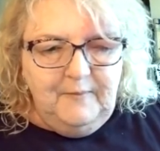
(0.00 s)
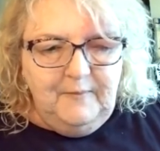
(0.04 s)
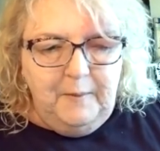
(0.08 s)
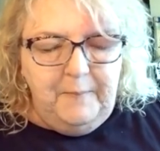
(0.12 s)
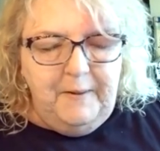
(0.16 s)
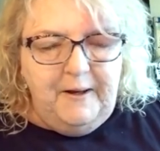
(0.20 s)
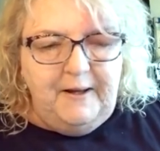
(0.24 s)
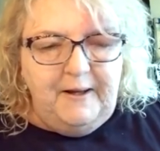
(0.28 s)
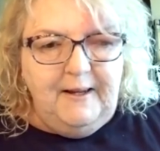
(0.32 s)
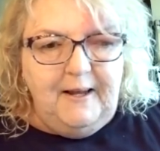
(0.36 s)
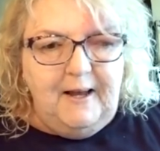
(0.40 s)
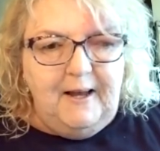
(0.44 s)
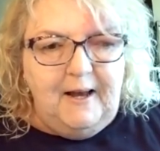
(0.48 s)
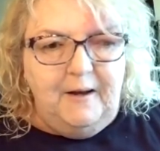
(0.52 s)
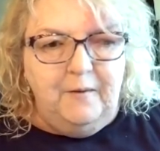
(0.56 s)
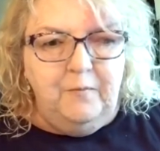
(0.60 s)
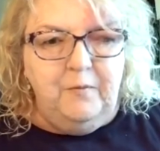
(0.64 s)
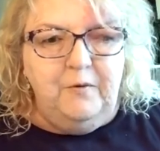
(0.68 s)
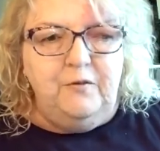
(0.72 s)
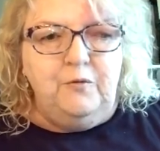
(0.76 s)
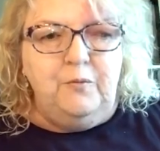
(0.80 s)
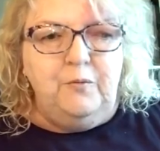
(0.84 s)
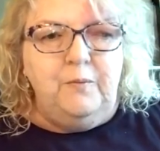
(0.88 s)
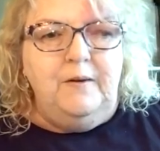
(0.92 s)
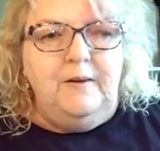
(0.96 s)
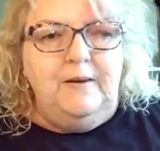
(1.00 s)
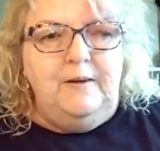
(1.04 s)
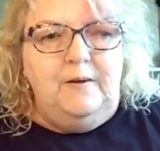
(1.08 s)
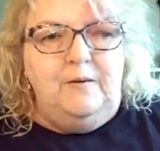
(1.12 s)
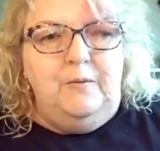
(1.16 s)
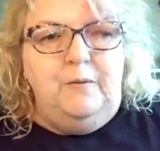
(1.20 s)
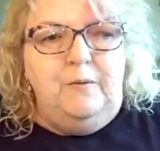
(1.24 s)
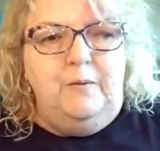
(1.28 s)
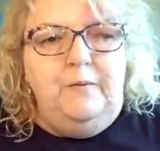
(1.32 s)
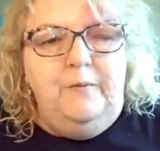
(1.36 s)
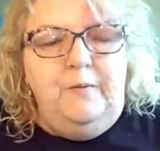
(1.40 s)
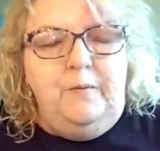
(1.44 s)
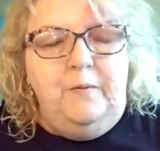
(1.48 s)
But yeah, it was really
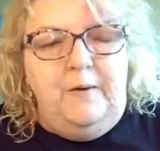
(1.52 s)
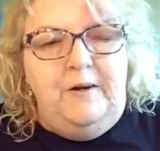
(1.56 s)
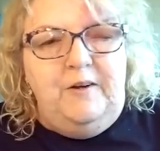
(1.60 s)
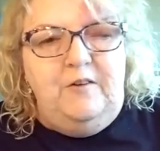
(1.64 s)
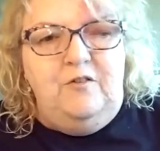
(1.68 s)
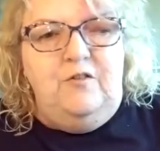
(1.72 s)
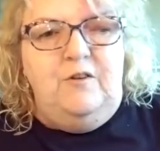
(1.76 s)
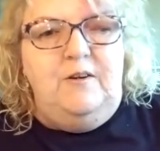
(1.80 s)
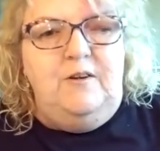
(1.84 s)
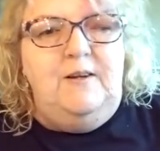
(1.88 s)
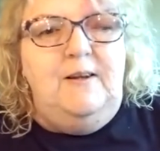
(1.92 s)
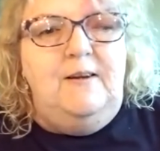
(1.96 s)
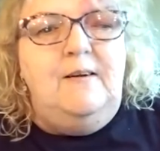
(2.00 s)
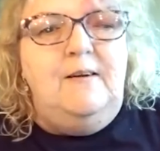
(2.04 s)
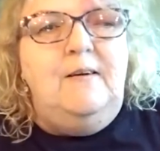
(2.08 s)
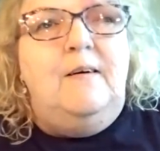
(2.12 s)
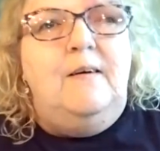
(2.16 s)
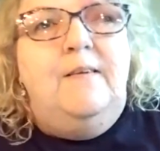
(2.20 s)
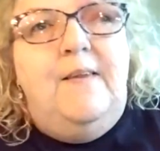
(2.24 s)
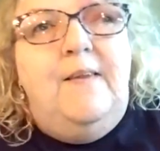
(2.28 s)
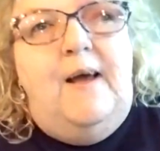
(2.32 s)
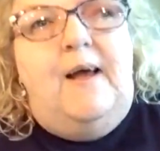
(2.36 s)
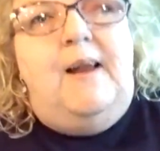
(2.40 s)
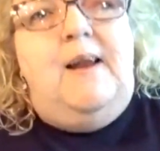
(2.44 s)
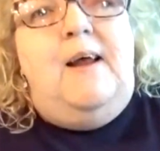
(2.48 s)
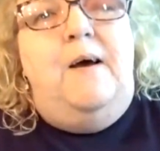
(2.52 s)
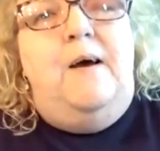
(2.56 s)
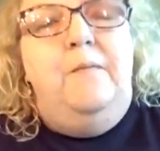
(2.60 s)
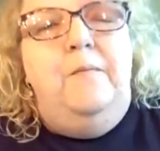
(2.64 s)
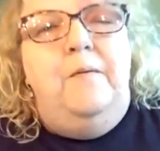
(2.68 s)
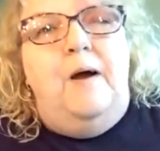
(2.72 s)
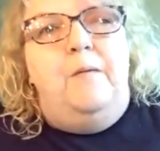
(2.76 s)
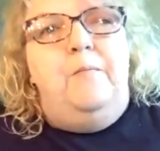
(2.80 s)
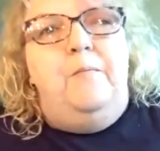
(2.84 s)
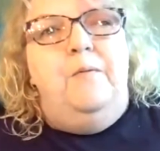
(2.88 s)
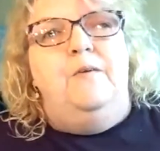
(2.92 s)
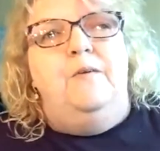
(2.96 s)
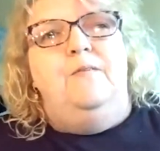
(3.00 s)
cool the way she did all that.
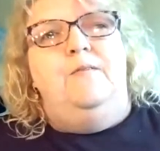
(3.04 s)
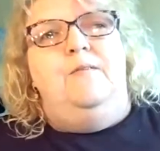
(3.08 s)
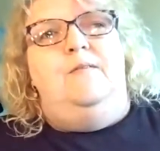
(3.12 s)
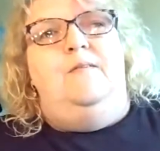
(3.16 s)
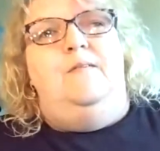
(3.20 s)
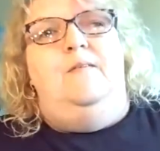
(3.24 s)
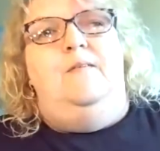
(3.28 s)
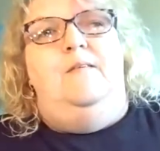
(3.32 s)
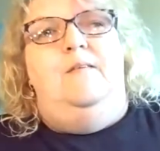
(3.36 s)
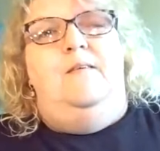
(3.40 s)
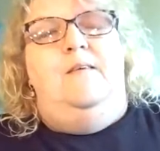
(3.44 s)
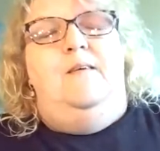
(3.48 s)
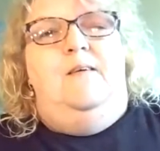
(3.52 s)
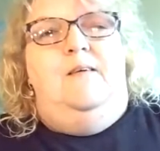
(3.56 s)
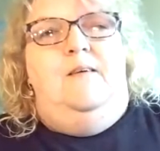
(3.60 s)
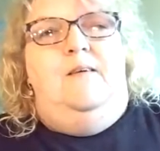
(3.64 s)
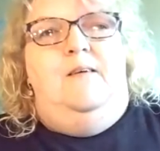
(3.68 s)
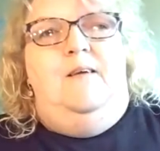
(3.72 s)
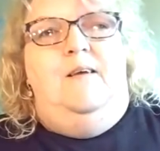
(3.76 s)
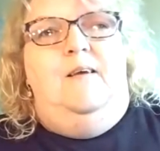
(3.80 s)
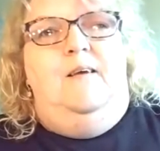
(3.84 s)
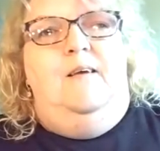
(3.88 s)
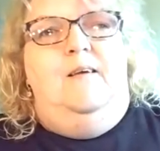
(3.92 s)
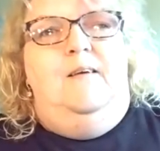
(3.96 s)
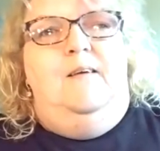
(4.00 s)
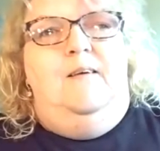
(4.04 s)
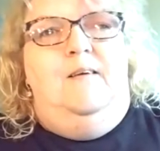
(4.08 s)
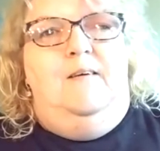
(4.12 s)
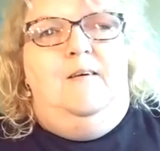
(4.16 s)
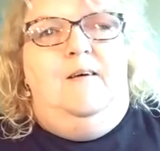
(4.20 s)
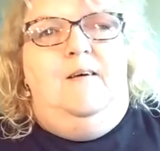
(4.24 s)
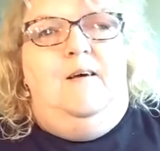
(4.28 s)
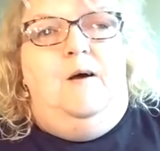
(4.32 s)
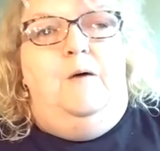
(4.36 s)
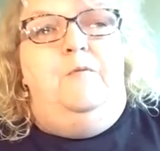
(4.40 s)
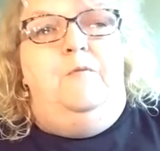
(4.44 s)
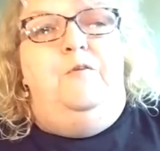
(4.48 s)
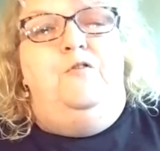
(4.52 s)
I was
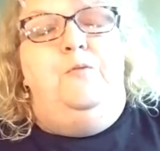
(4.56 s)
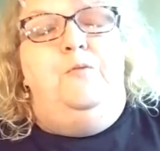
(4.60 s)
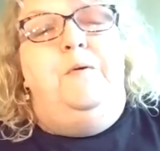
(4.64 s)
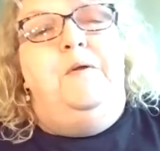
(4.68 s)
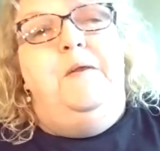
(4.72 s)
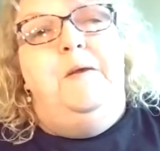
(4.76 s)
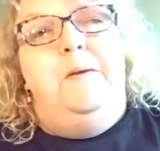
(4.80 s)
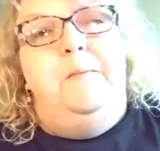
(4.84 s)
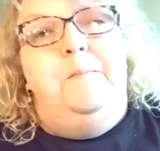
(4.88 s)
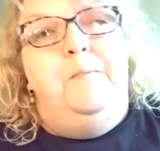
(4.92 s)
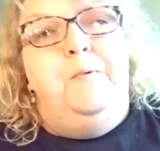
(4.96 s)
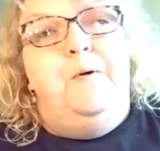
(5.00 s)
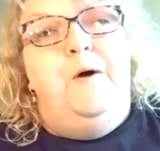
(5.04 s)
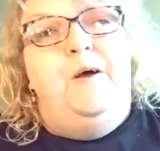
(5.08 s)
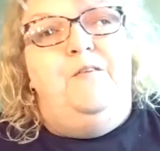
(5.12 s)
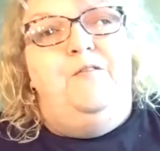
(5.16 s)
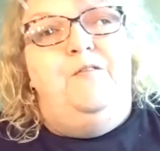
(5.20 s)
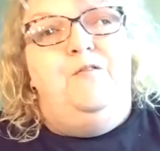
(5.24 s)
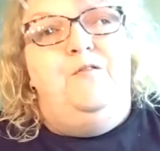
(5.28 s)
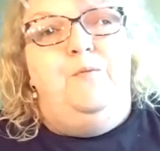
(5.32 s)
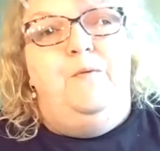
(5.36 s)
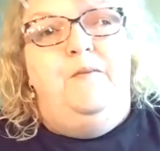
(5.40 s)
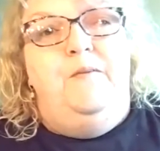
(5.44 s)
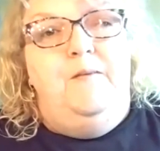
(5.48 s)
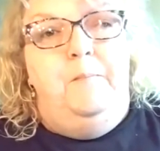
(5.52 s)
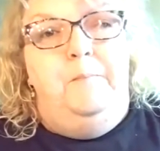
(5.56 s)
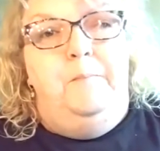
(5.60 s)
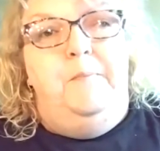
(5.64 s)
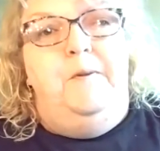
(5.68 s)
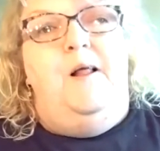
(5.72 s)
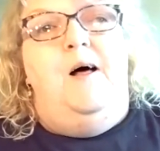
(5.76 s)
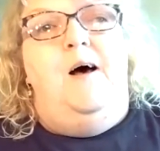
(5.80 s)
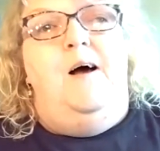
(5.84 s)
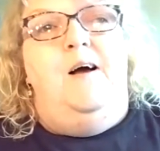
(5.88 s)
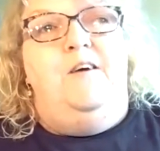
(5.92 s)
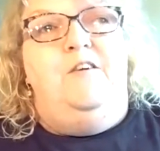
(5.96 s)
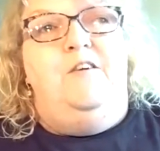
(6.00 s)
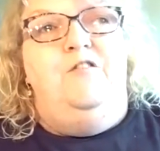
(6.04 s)
really impressed with the
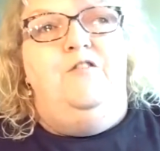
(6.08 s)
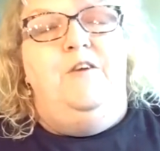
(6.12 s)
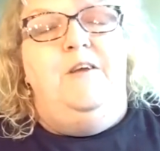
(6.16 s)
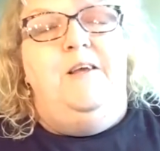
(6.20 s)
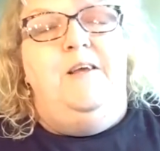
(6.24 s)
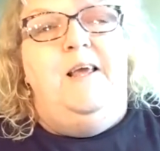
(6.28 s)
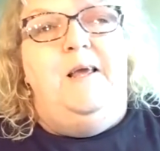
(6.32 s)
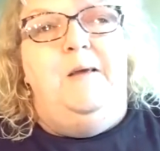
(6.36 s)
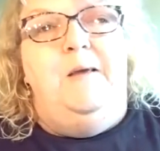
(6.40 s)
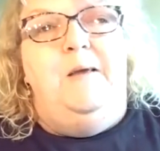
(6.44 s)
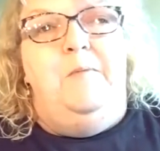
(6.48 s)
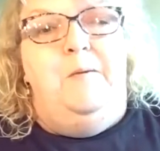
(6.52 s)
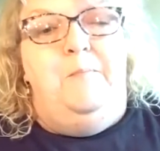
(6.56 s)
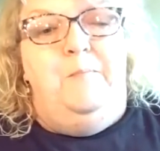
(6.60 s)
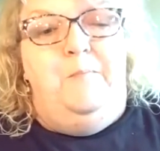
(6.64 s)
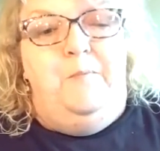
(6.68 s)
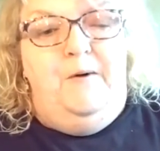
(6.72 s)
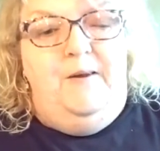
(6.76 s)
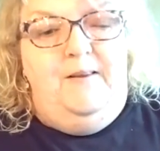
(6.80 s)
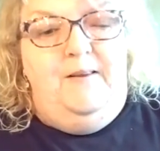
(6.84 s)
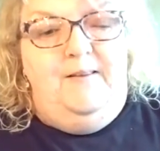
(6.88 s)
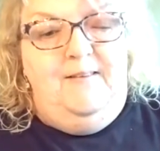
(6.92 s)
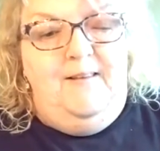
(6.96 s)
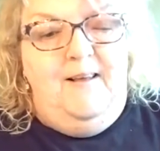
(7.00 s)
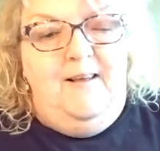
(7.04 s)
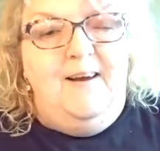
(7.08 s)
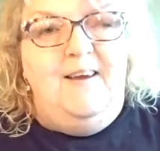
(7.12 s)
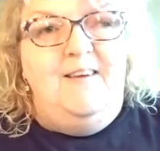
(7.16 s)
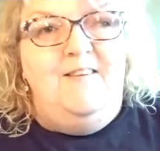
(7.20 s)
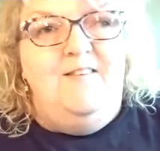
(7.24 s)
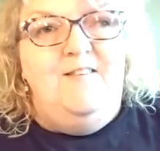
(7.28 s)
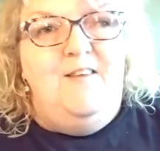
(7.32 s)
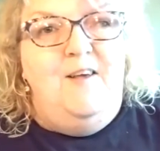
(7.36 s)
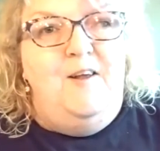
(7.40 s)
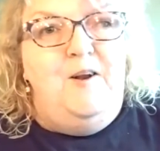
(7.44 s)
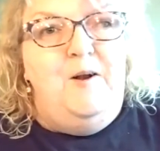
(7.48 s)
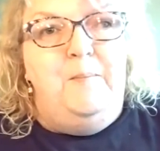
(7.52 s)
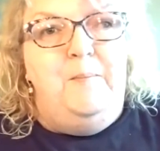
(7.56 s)
block she came up with. Like I
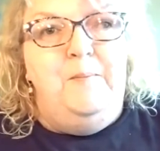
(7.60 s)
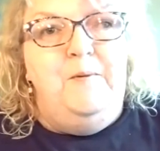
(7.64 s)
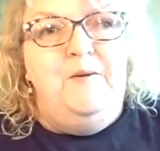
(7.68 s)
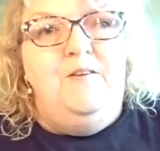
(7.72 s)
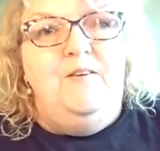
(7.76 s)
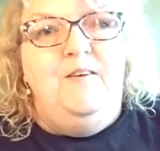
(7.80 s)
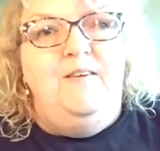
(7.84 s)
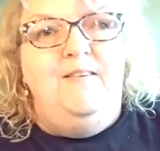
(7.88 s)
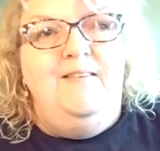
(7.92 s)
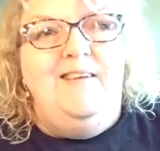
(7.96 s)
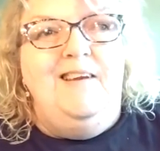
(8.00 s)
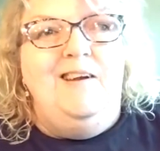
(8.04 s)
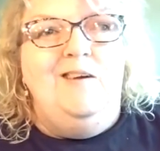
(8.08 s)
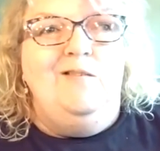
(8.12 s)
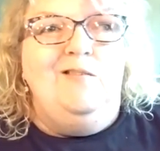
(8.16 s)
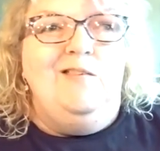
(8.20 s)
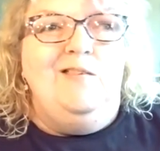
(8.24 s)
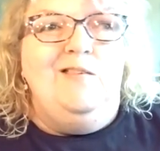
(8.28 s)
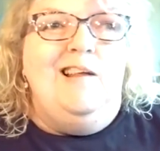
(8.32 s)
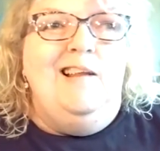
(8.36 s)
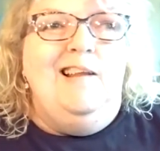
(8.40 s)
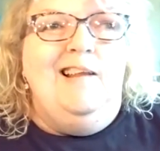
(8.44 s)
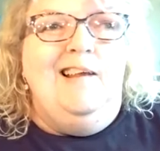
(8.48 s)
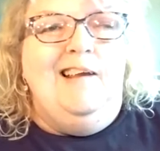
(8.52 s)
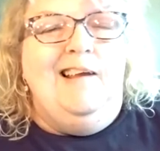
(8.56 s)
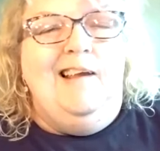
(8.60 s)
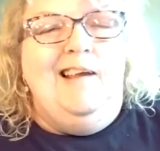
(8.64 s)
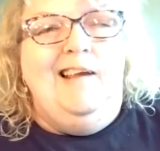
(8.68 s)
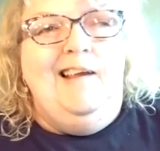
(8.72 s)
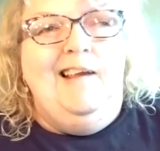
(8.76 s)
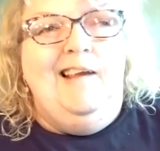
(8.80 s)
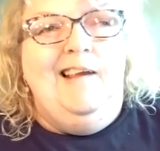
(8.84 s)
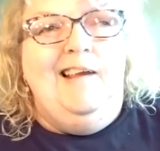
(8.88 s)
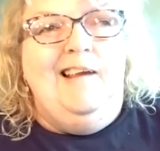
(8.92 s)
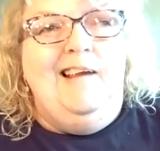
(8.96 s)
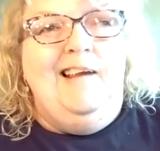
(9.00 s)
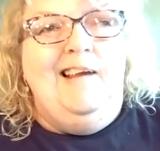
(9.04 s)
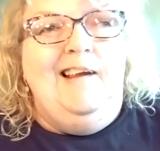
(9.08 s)
said, up until then I was kind of like,
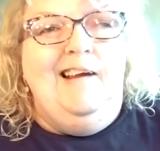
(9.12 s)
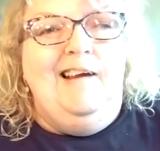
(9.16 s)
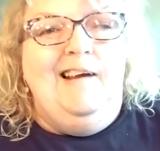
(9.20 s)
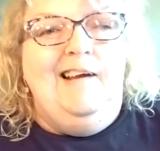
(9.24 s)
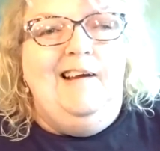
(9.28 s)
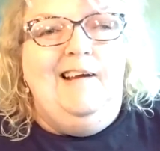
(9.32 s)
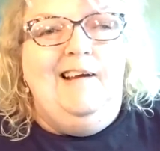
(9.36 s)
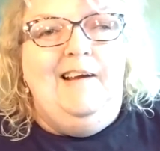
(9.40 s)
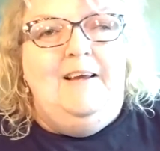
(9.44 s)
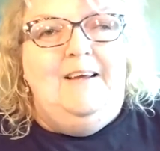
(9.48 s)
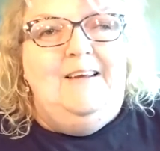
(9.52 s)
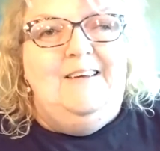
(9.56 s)
eh.